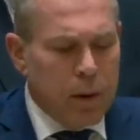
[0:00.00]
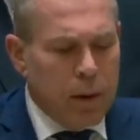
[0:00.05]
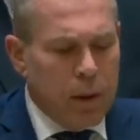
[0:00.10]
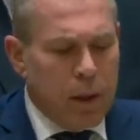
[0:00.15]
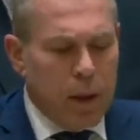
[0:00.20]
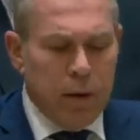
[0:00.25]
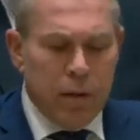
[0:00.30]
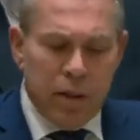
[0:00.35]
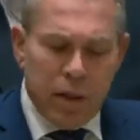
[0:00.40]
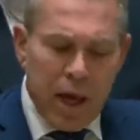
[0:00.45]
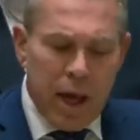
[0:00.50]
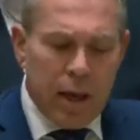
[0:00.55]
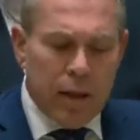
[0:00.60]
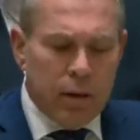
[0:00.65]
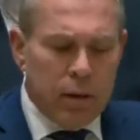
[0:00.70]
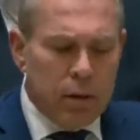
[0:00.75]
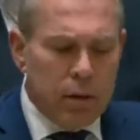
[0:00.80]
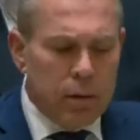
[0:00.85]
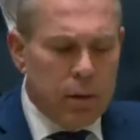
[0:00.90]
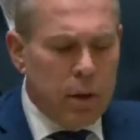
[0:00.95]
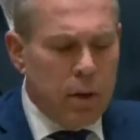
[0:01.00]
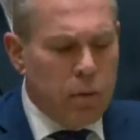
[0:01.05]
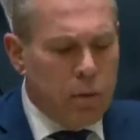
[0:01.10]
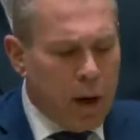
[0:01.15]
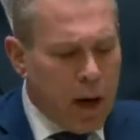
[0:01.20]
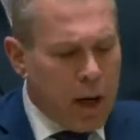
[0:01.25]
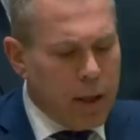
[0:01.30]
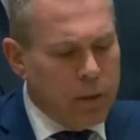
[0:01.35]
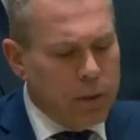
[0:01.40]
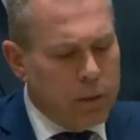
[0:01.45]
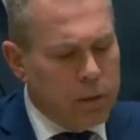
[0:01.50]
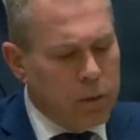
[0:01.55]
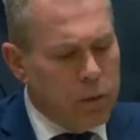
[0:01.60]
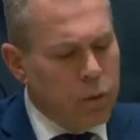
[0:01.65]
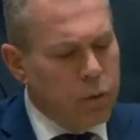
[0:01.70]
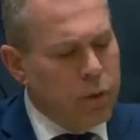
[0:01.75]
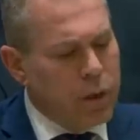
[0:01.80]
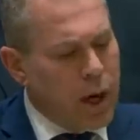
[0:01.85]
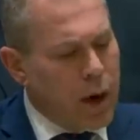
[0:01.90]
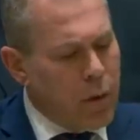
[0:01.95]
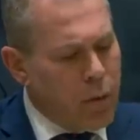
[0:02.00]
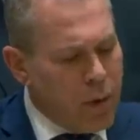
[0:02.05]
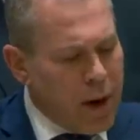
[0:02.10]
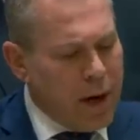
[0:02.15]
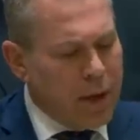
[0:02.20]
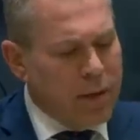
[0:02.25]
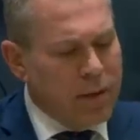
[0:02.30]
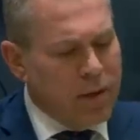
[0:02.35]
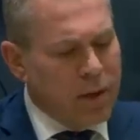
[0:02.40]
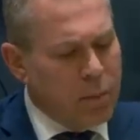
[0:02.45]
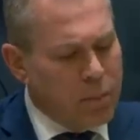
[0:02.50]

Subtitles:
And then Iran, who directs